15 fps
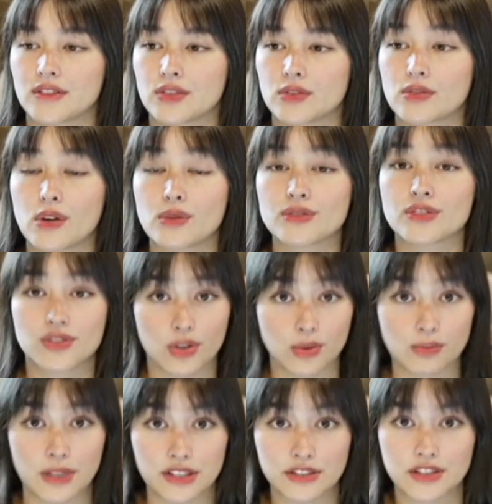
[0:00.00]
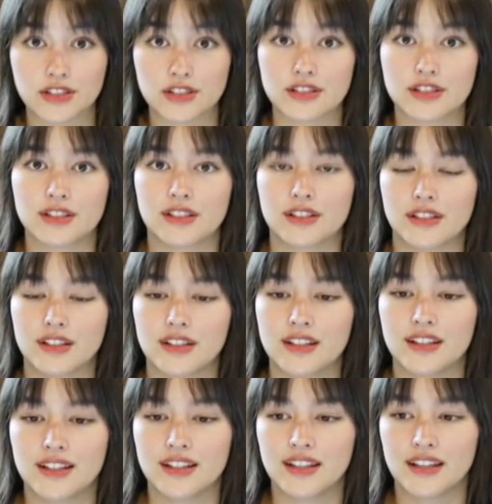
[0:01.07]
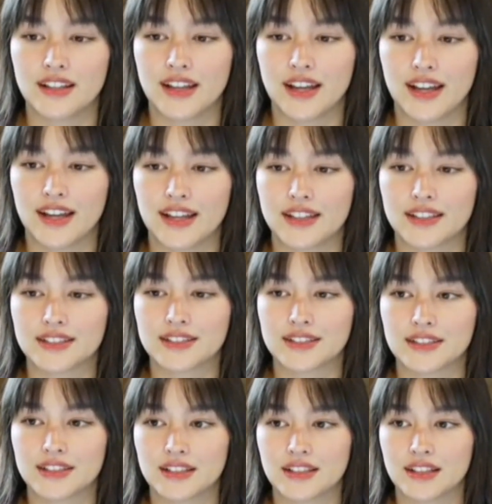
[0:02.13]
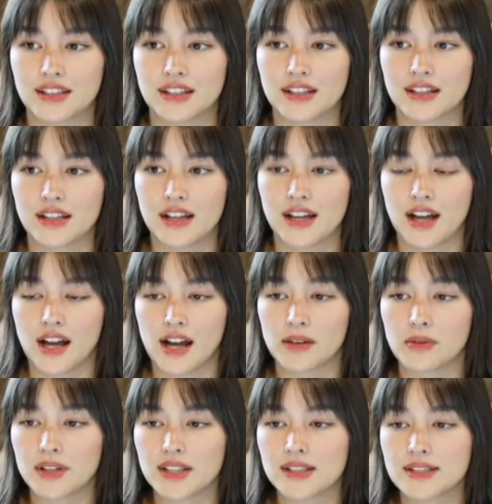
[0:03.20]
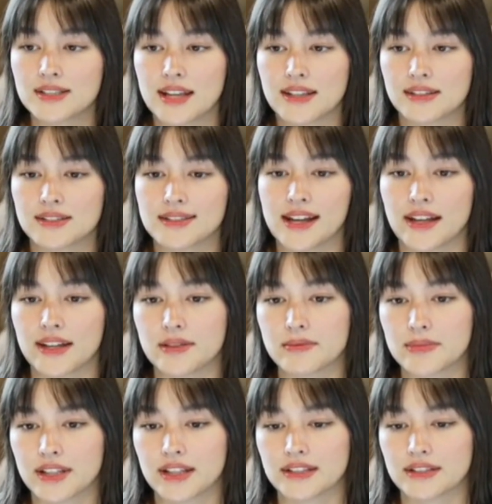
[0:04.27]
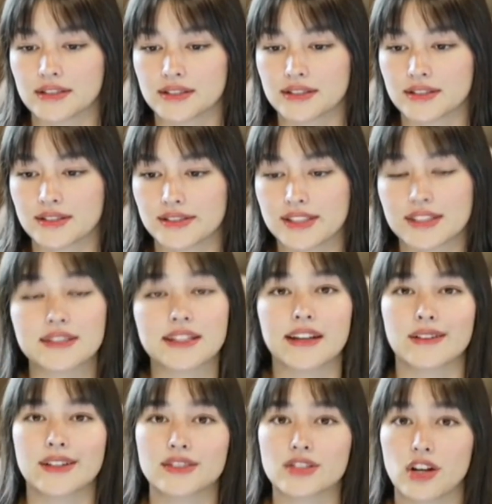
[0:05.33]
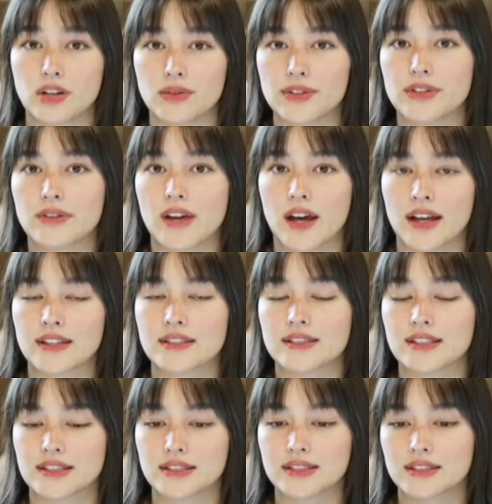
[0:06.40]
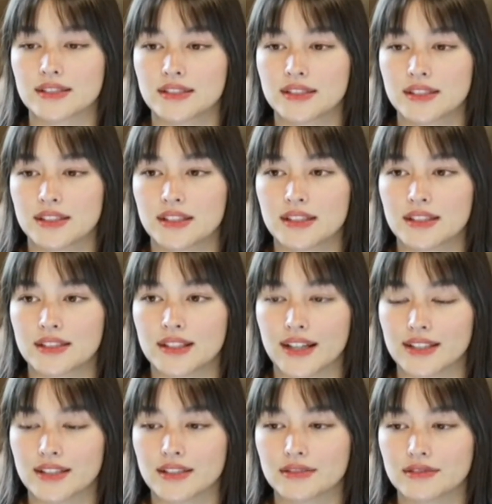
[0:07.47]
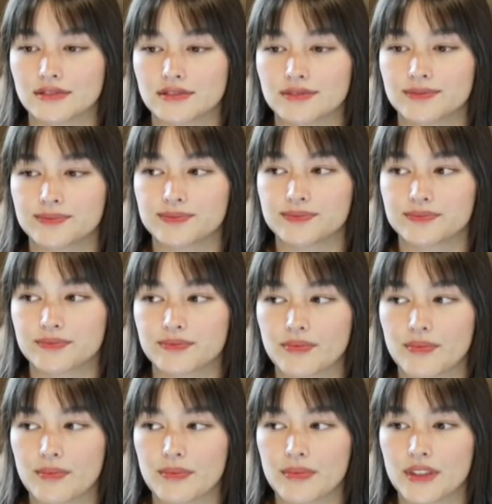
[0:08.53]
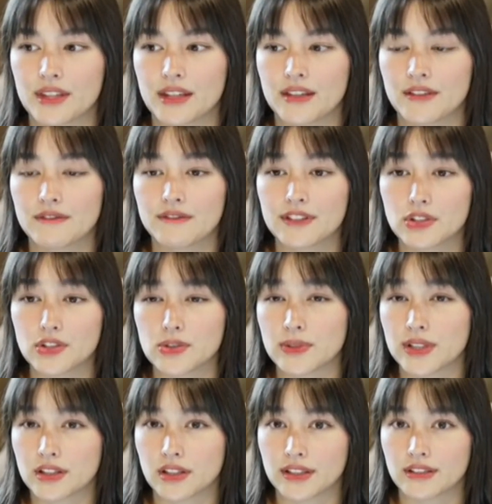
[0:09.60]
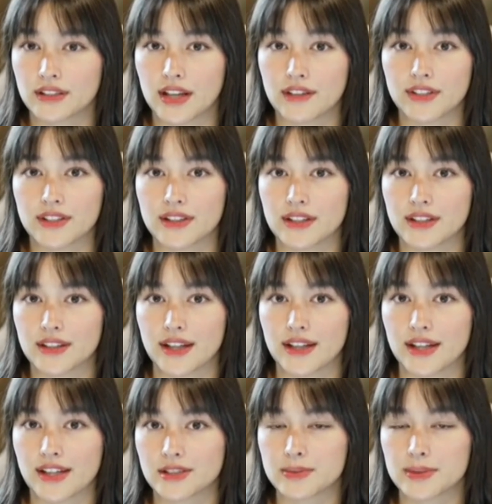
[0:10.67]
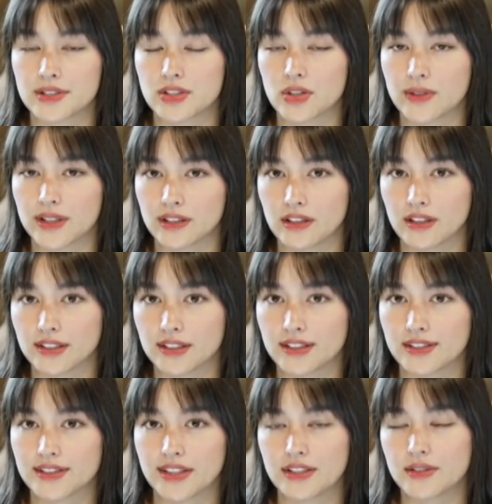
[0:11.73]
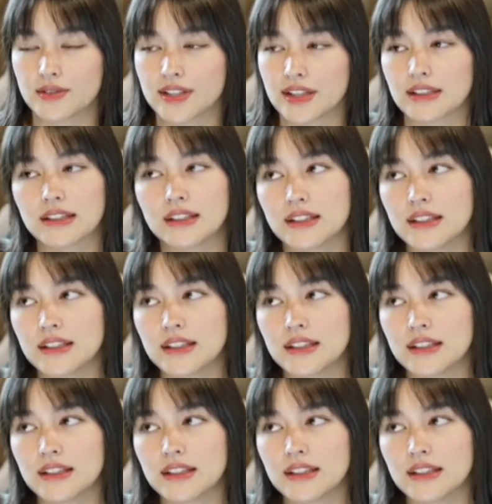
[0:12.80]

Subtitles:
grown so much. And I wanted to take the time and sit down and talk with you guys and kind of fill you in on everything that has been going on, because I know that